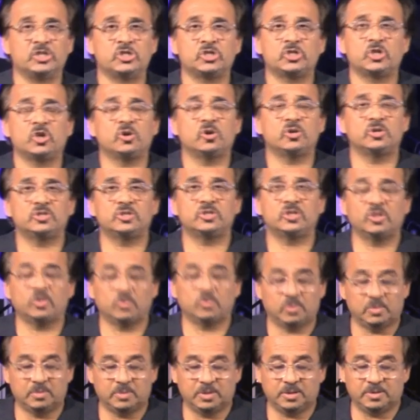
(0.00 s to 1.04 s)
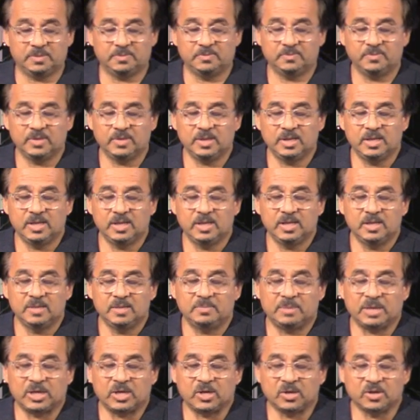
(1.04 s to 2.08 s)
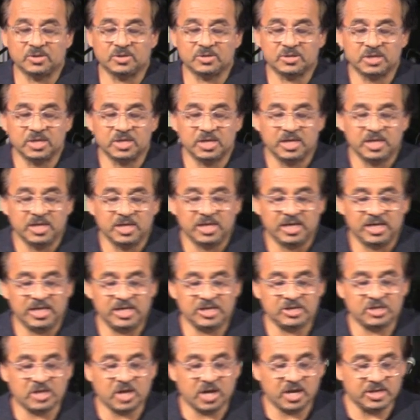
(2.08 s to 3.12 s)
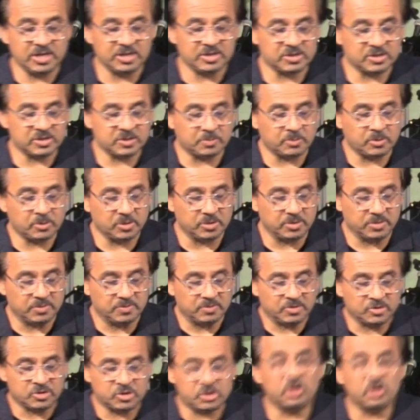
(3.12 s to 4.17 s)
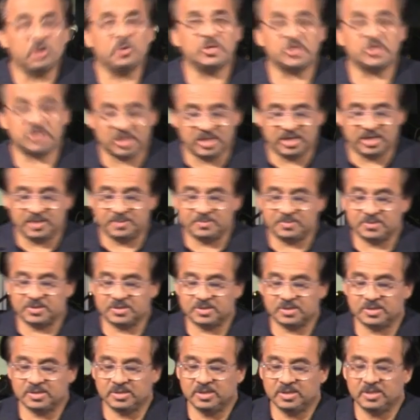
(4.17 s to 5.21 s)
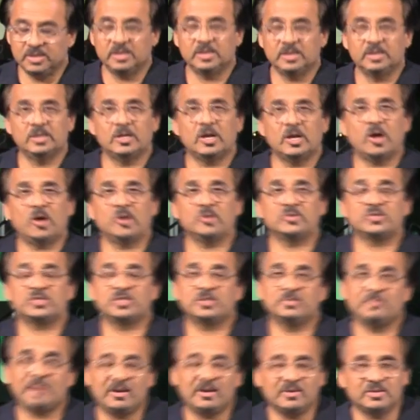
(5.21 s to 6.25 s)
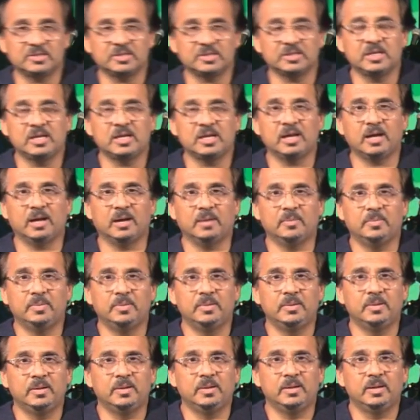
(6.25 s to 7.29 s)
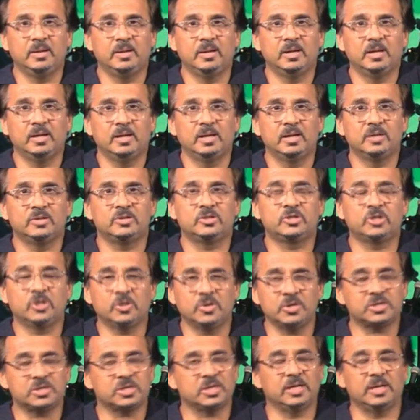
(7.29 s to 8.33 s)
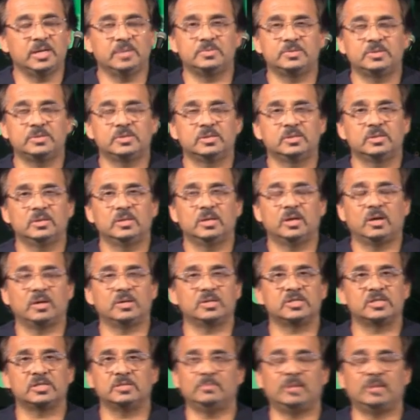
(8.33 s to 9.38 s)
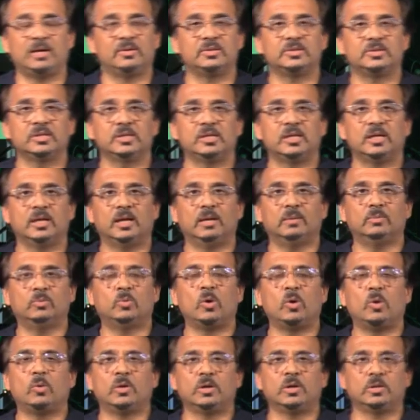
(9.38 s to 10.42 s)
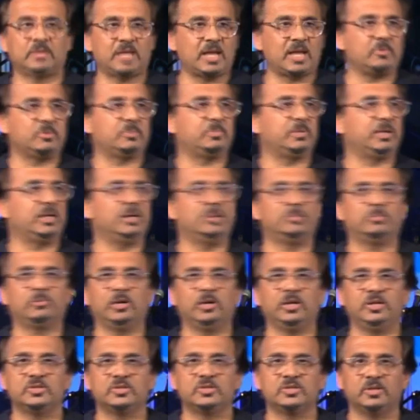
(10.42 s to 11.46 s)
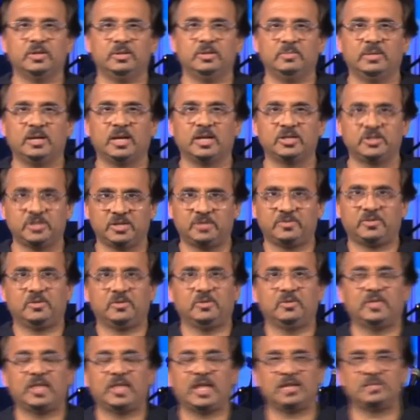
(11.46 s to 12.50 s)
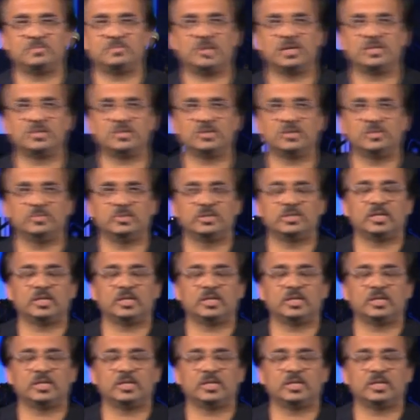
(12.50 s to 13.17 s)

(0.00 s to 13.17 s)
shocker to the woman, because he's going to put Jewish lips on Samaritan cup. Jewish lips on a Samaritan cup. What that would be a brilliant sermon. I should have thought that as my sermon